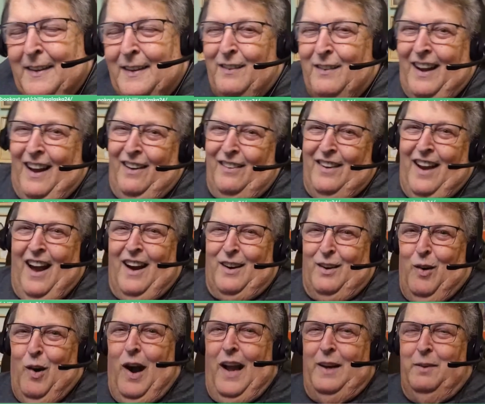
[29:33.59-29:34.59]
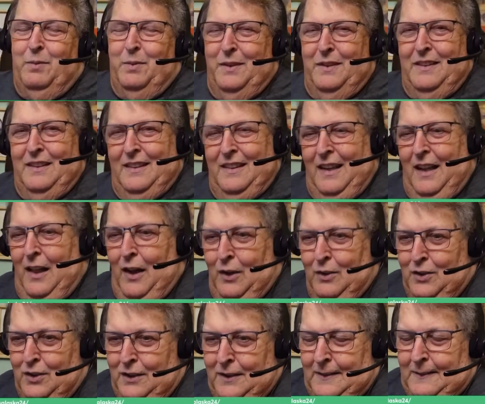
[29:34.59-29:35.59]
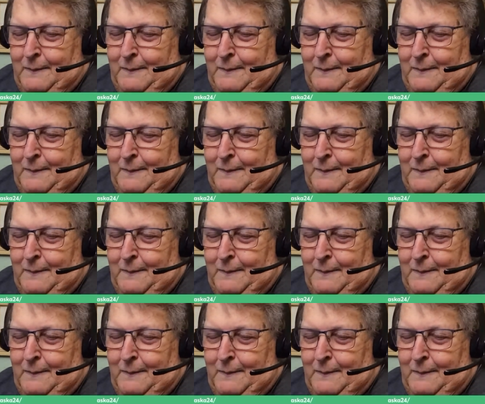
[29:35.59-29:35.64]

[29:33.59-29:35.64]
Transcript: Well, not quite, but close.